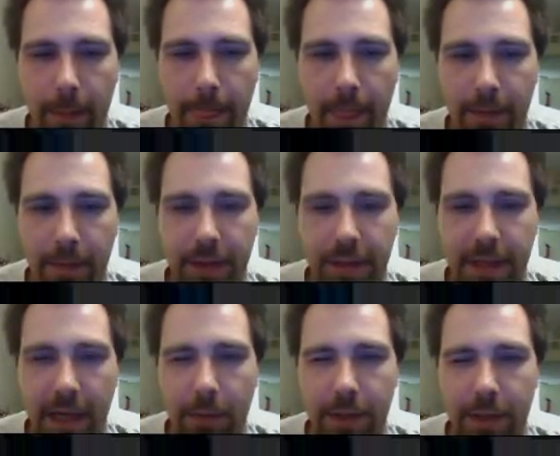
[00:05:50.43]
But this
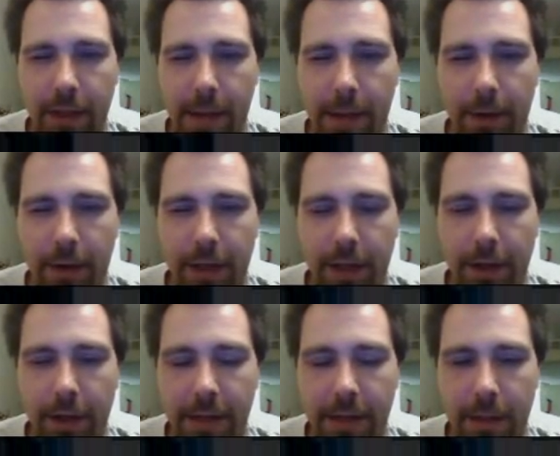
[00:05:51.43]
game runs a lot better than other
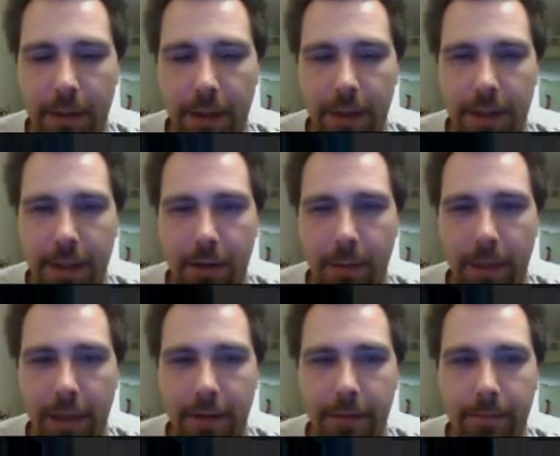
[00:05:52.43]
games I play, so, I
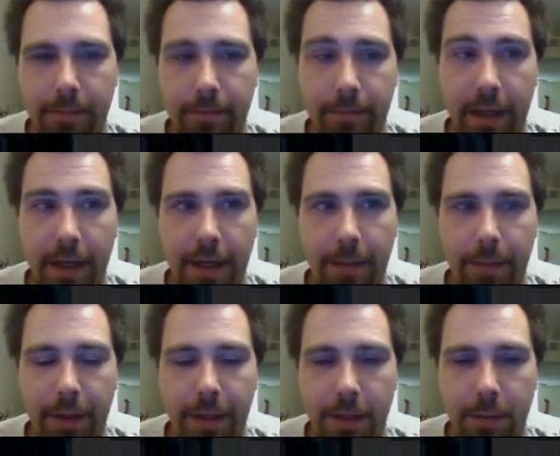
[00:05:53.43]
mean, I can't
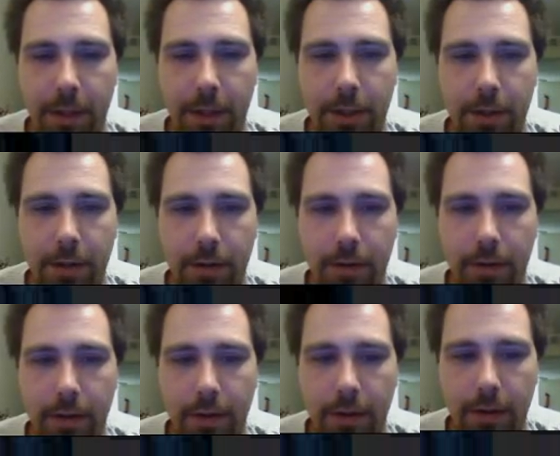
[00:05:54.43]
complain too much.
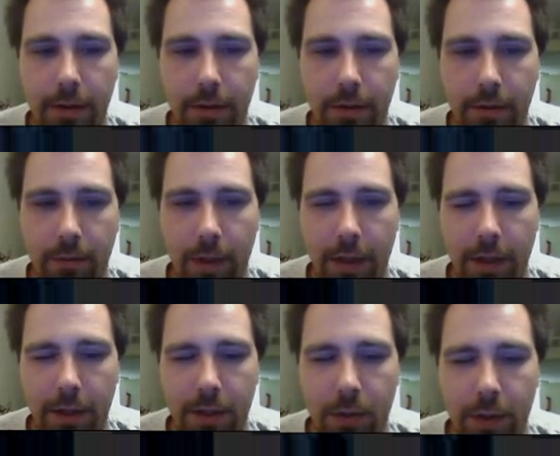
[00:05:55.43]
We're getting
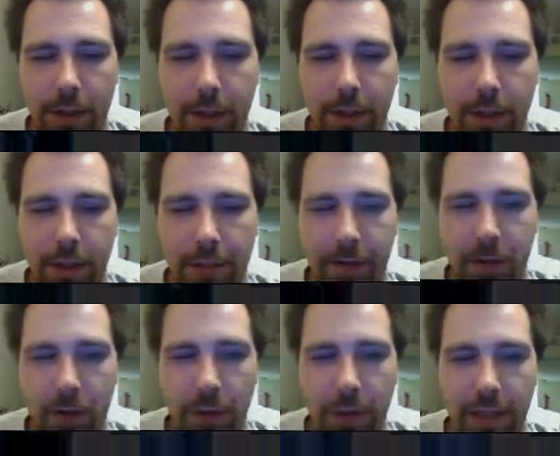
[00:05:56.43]
all sorts of goodies off this
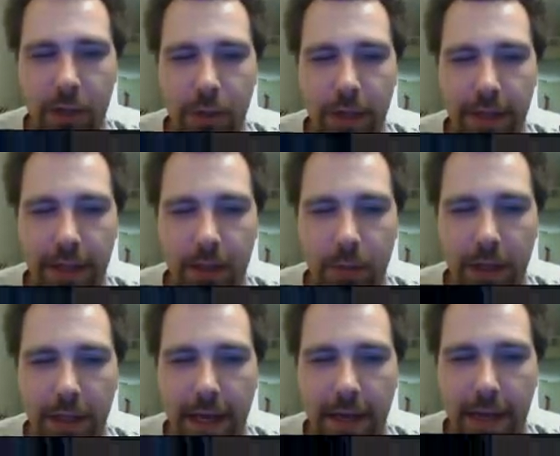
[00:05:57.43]
tree. We just got tree nuts. We
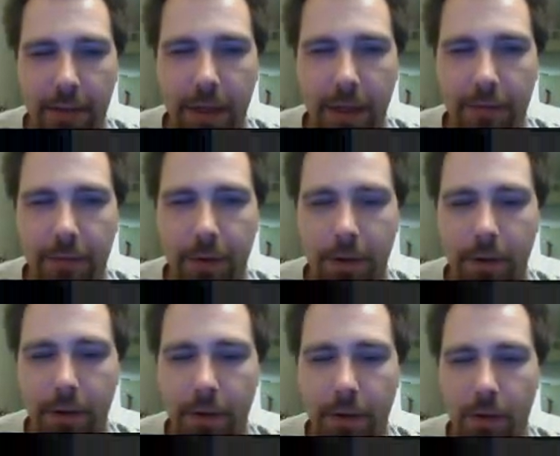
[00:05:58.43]
need that. We need food.
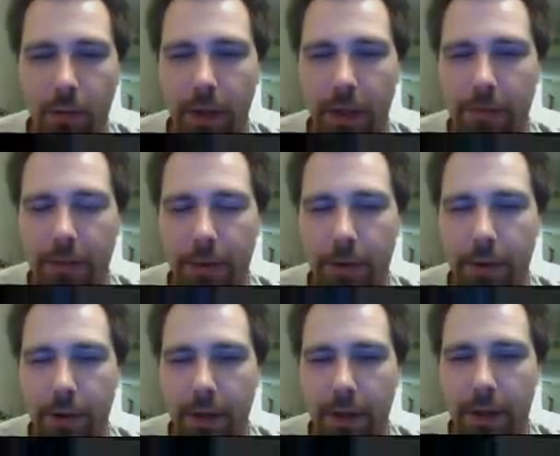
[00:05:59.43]
We need food.
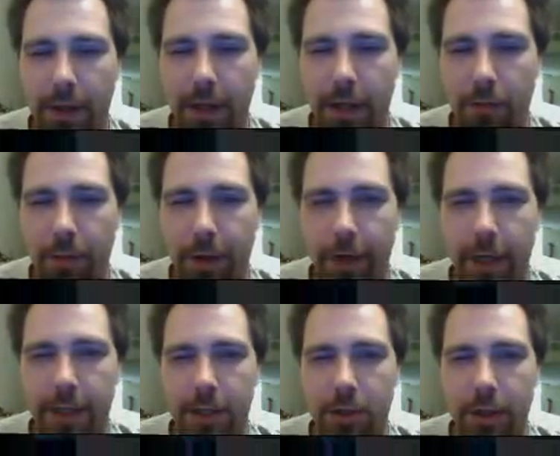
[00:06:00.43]
Thank you for your
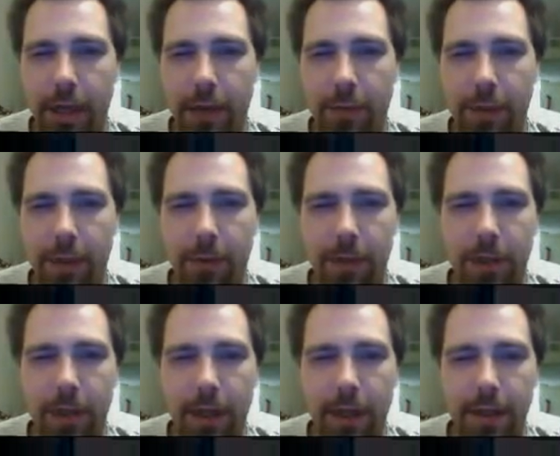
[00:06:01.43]
nuts, tree. I really
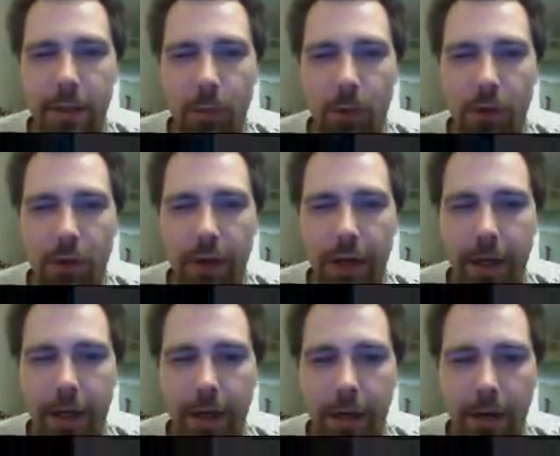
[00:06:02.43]
appreciate it. Is this more over
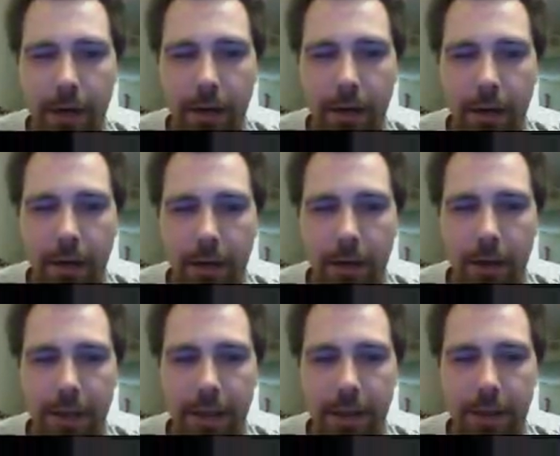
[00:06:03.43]
here? No,
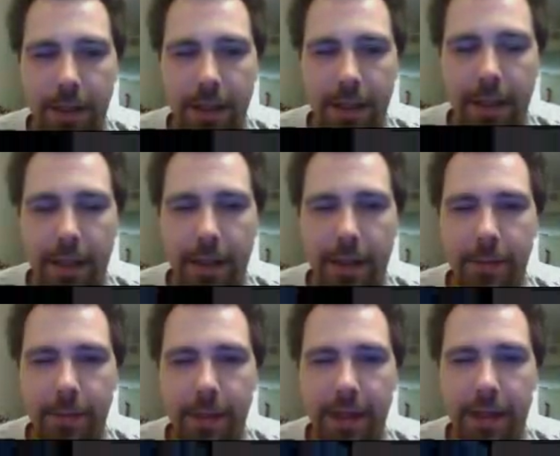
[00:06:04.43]
that's another stick. I'll
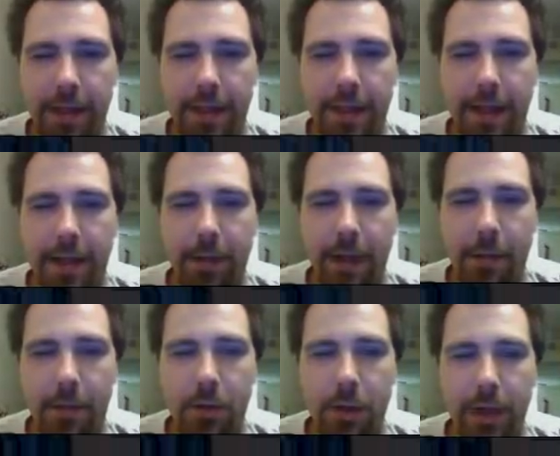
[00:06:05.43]
about to get excited. We got
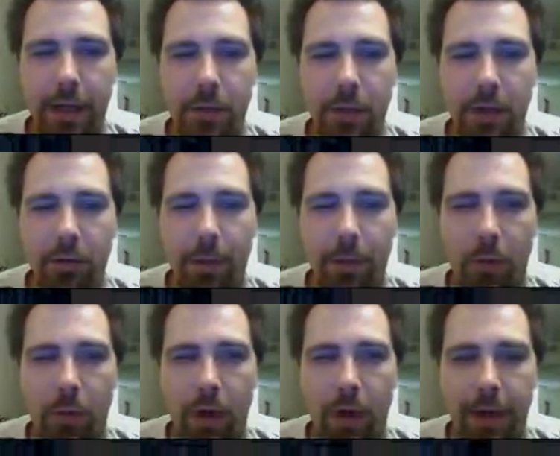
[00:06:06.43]
more tree nuts. We need to remember
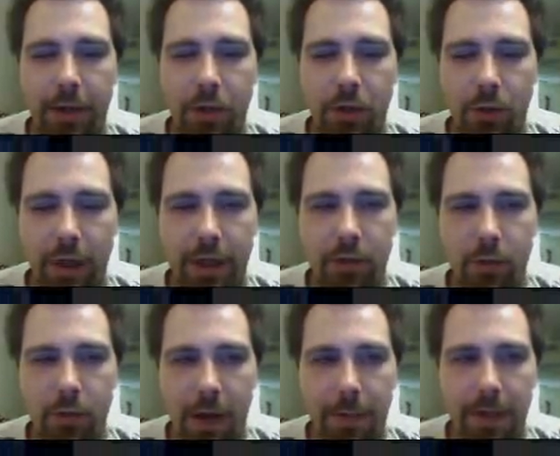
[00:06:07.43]
what kind of tree is
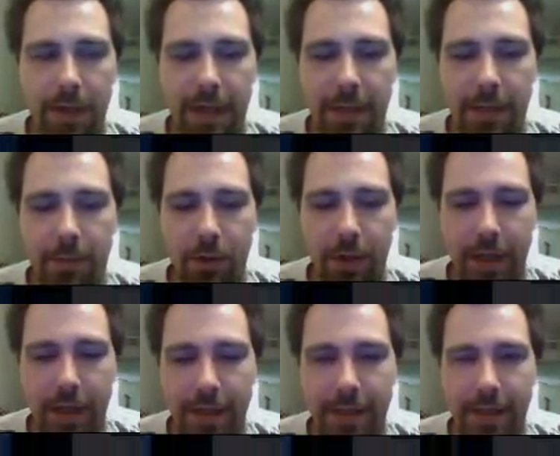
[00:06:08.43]
dropping these damn tree
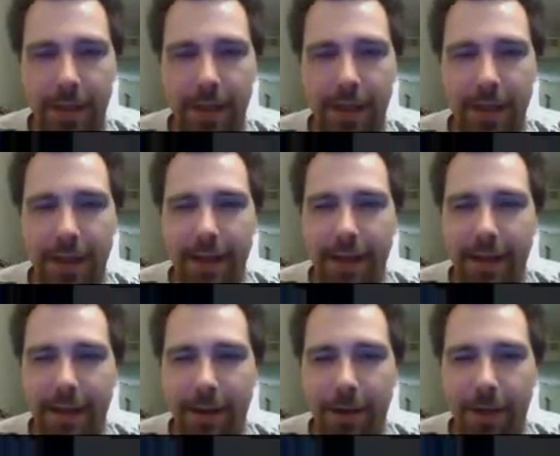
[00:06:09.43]
nuts.
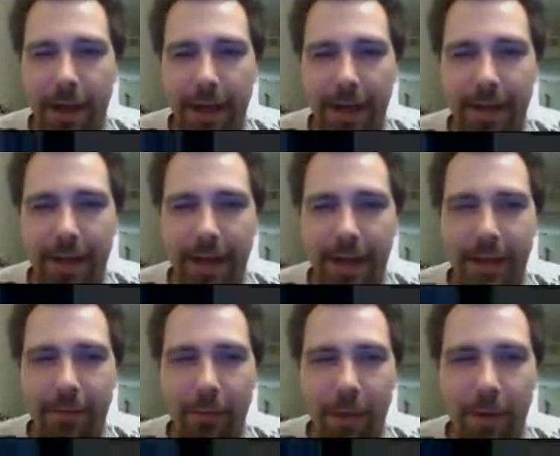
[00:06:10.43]
Okay, I
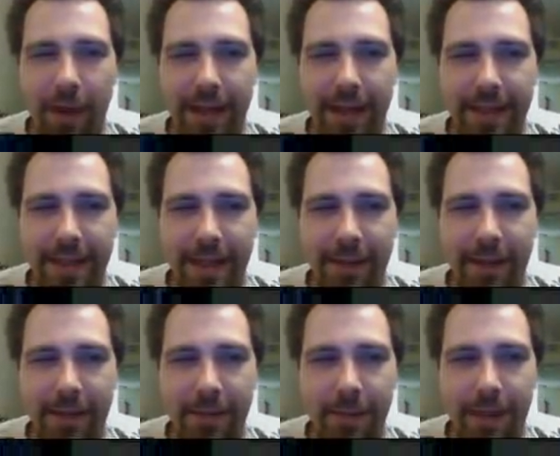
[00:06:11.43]
didn't remember last time. I
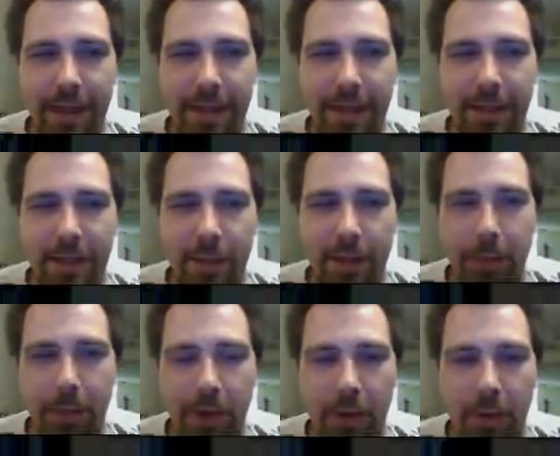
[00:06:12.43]
wasn't paying attention, but
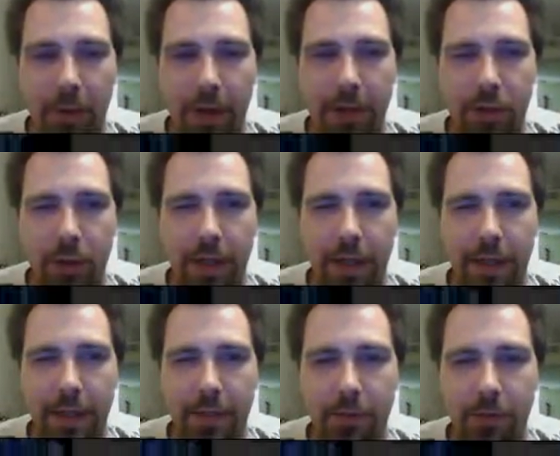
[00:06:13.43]
now we know what kind of tree it
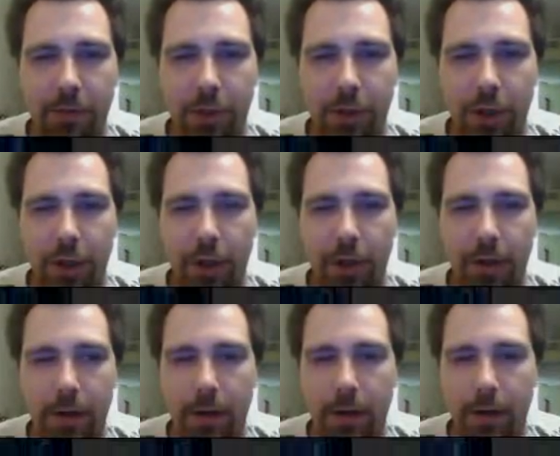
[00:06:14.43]
is, for sure.
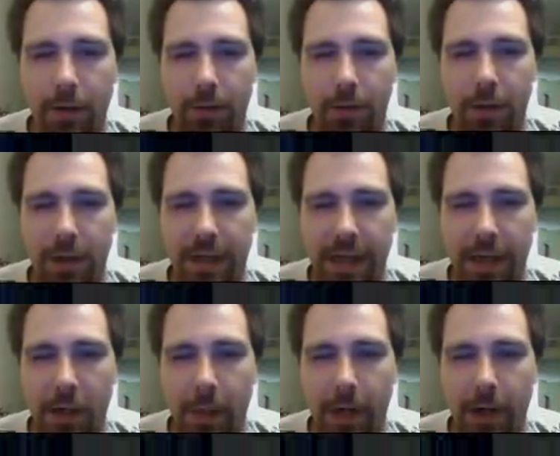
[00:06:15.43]
We'll stand
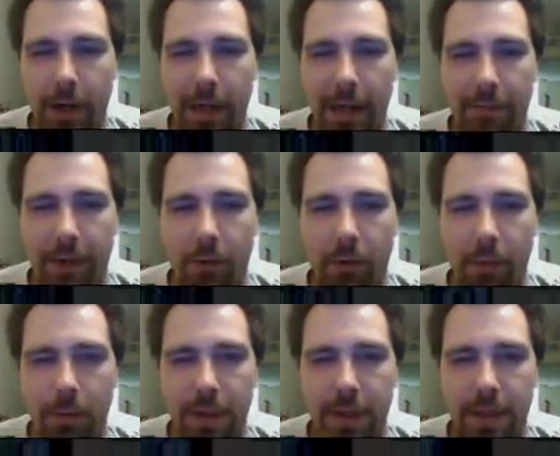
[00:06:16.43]
here by our campfire when we
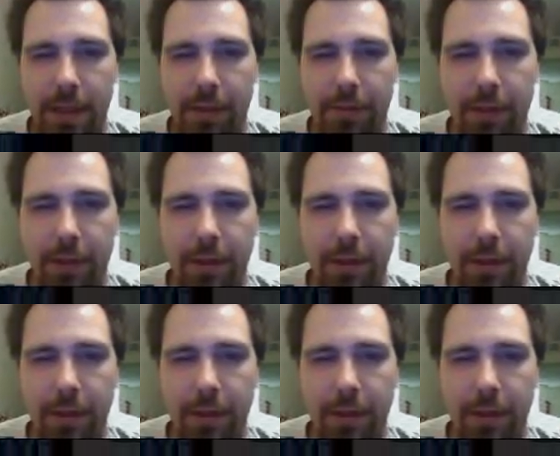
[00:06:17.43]
put this stuff in.